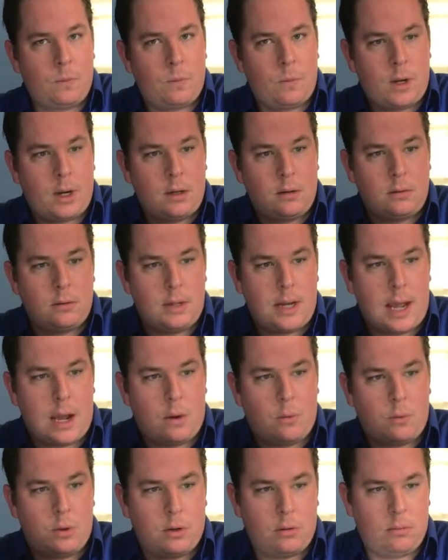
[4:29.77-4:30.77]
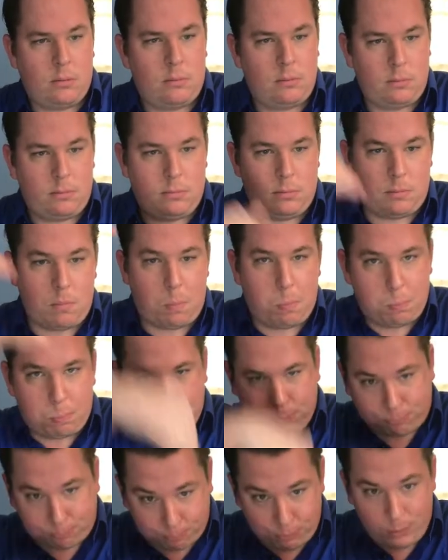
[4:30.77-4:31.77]
when now we're
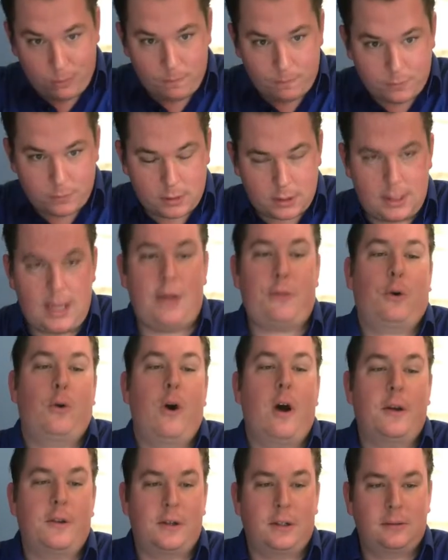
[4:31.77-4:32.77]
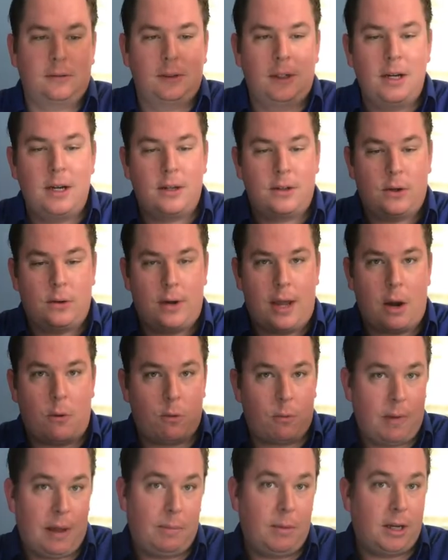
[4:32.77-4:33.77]
death crossing, so
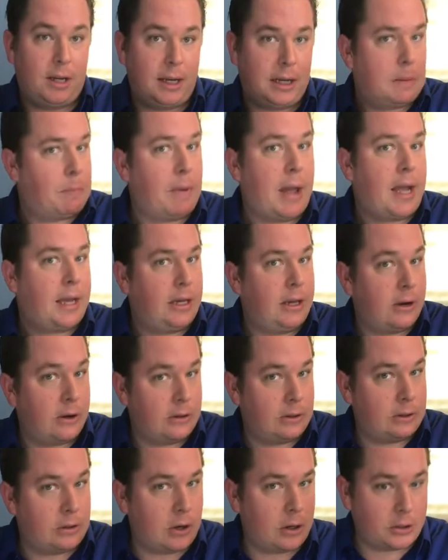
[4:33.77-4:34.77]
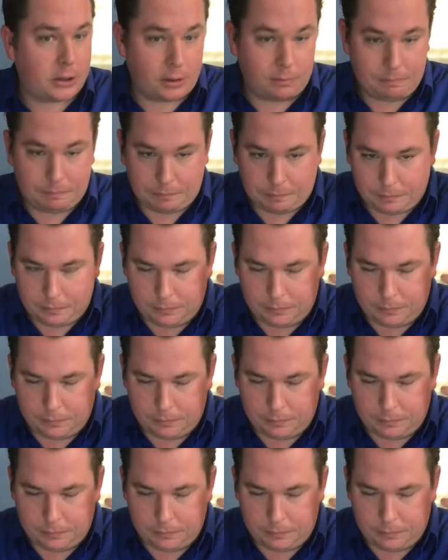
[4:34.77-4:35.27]
now we're maybe going to get back here in the long-term.